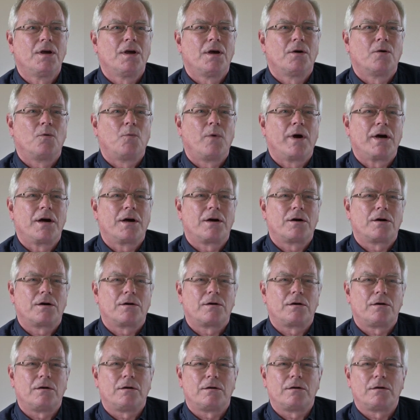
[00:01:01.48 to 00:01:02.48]
where
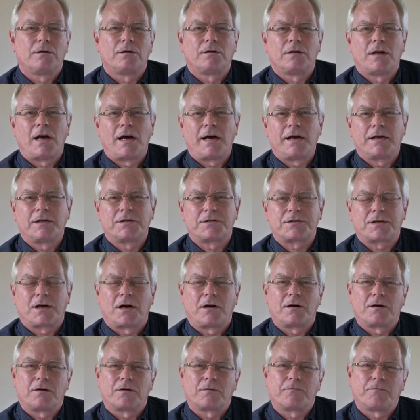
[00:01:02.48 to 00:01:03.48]
lions
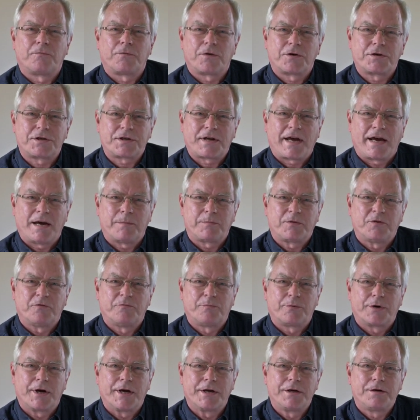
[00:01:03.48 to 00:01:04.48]
are first captive
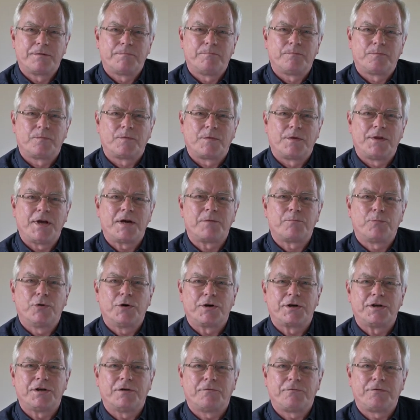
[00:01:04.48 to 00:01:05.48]
bred, then
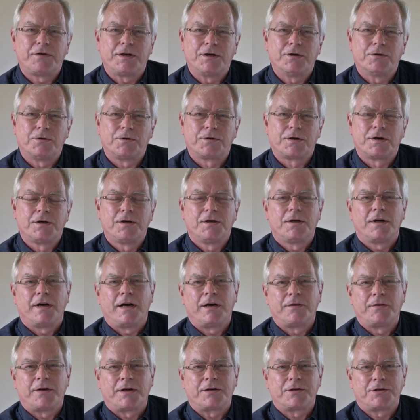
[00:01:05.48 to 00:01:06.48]
put in a field,
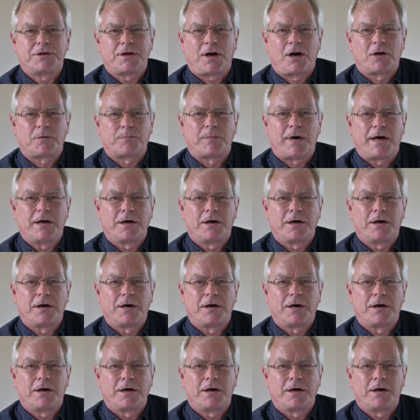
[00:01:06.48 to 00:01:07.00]
and then shot by